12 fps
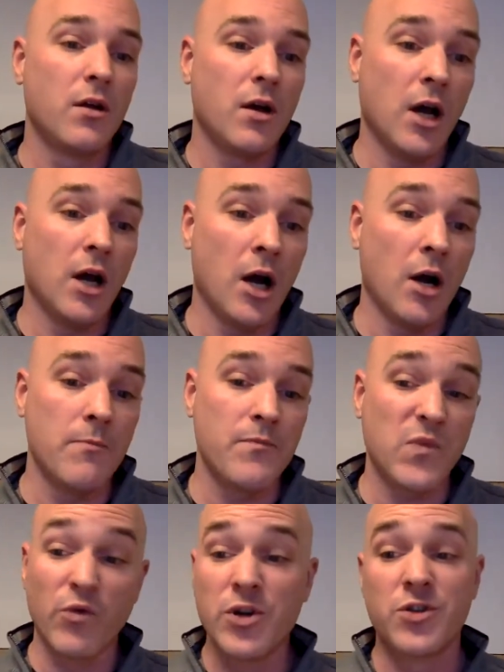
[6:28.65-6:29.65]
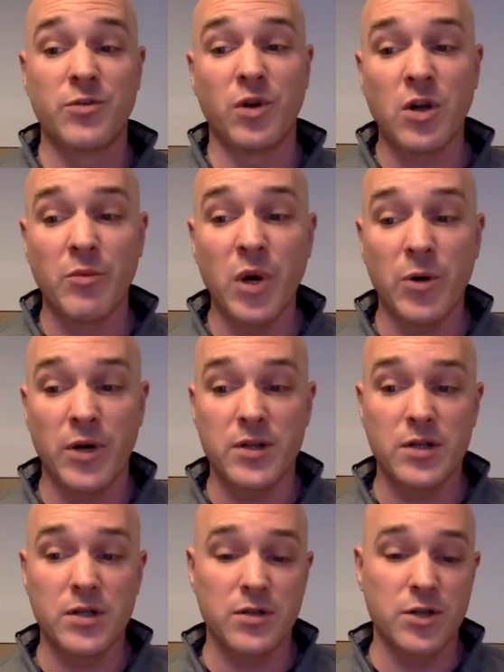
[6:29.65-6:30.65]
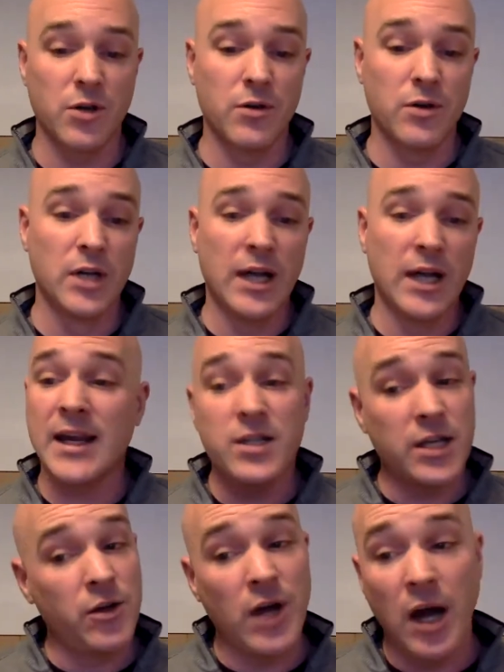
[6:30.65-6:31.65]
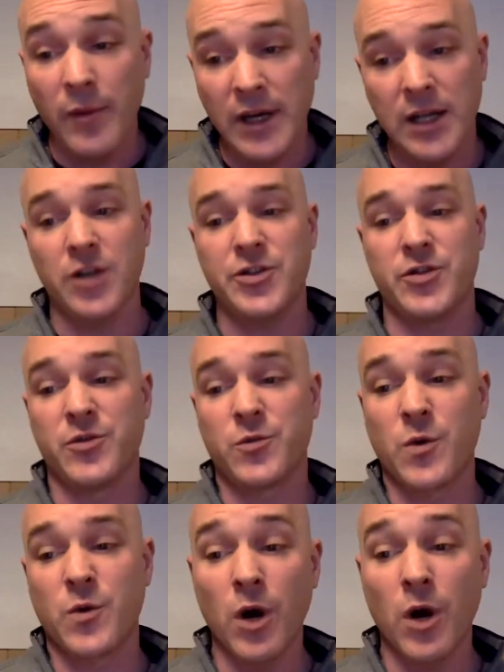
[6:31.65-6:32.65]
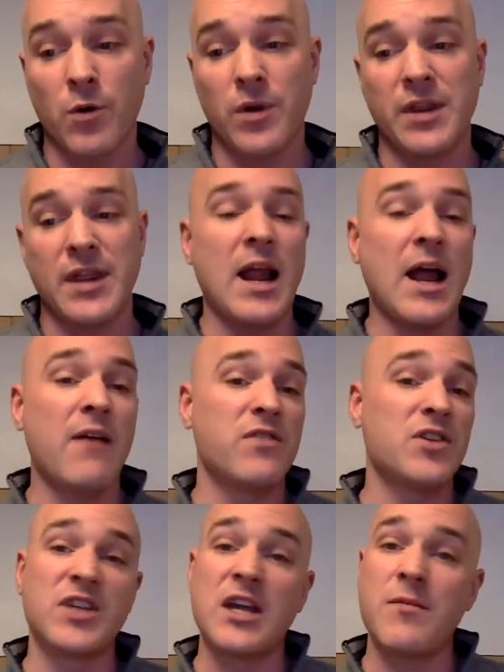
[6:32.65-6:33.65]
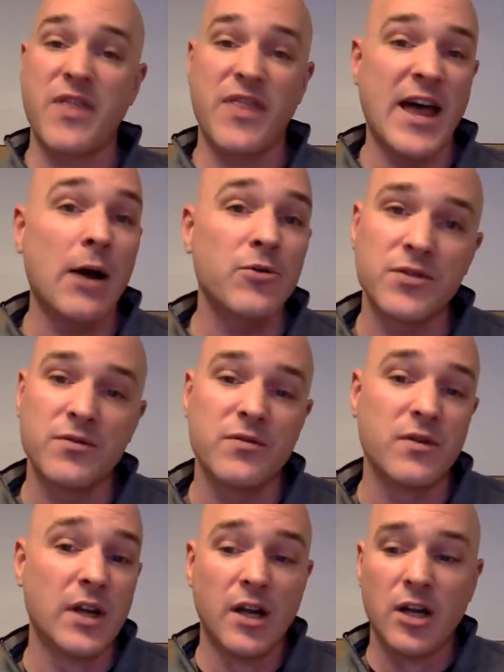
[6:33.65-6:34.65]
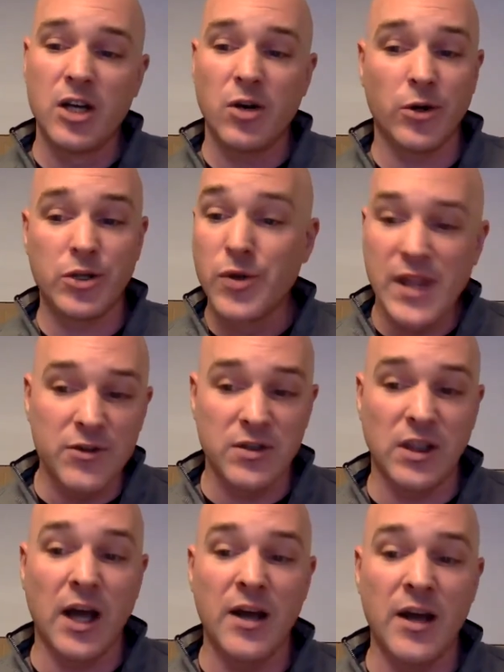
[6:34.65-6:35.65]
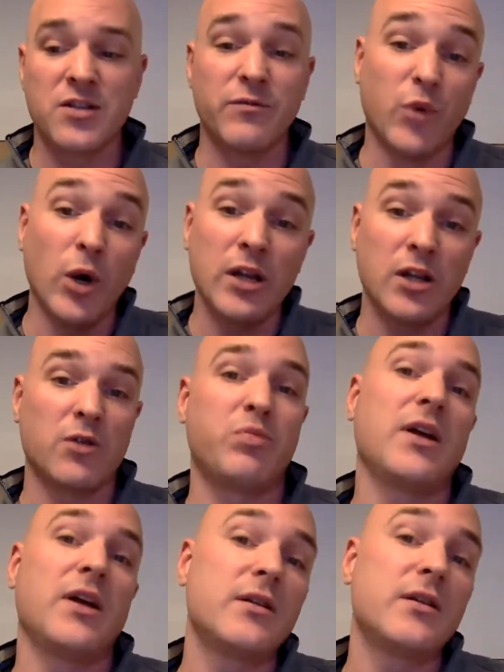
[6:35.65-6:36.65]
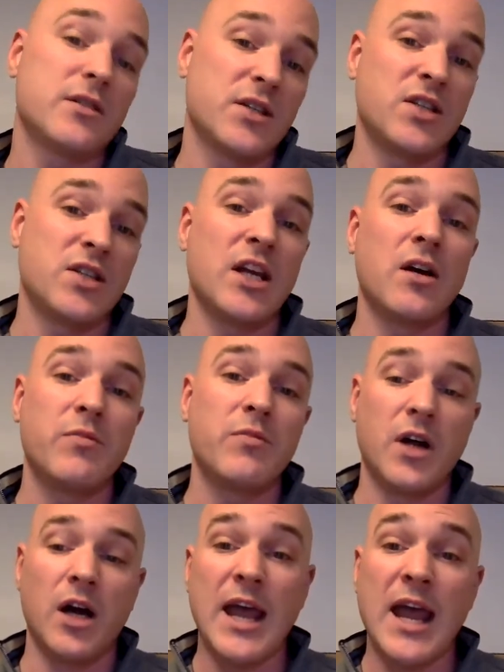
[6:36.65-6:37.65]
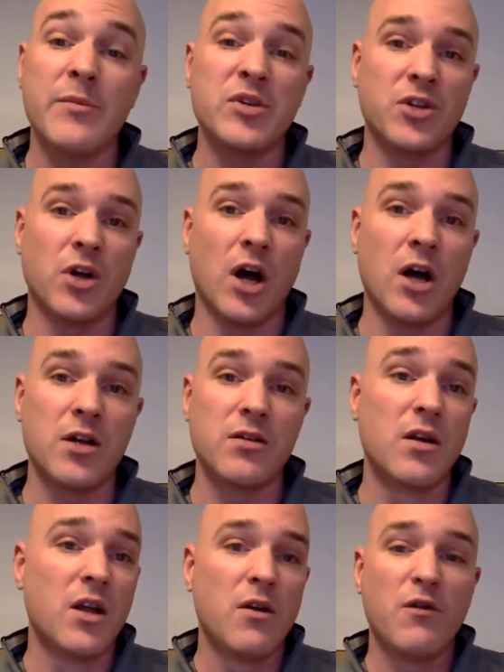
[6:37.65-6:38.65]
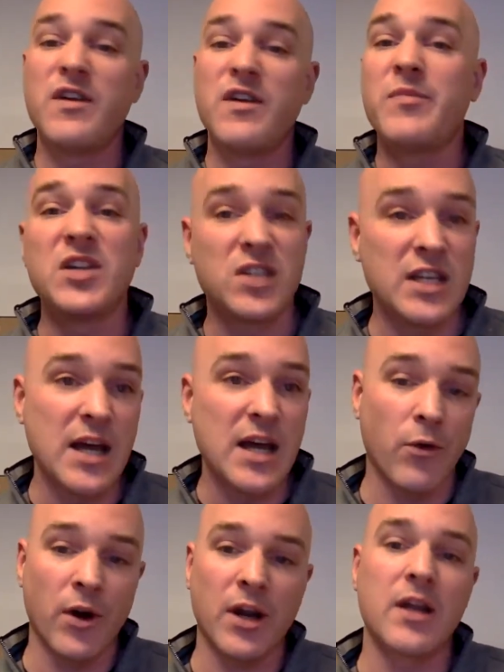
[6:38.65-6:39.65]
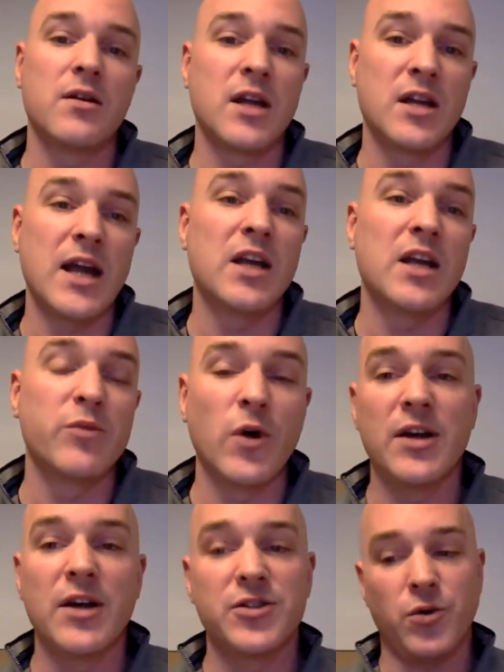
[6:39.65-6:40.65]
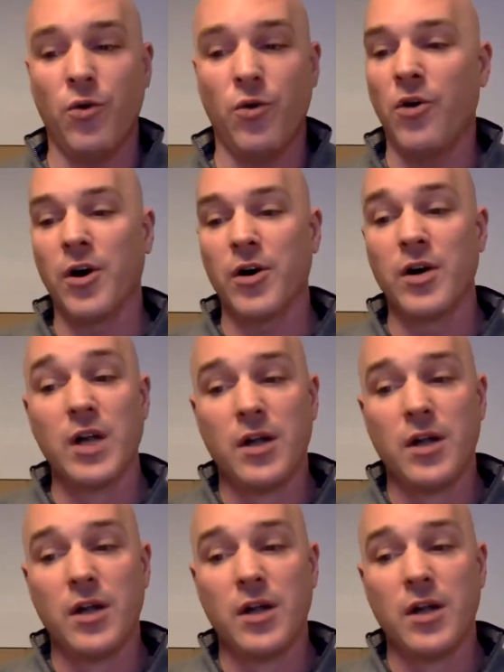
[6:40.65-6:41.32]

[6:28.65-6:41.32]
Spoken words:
reusable components. So I can't tell you how many customers we work with that have the same 1,000 or 2,000 lines of boilerplate to set up an Amazon VPC network in AWS, or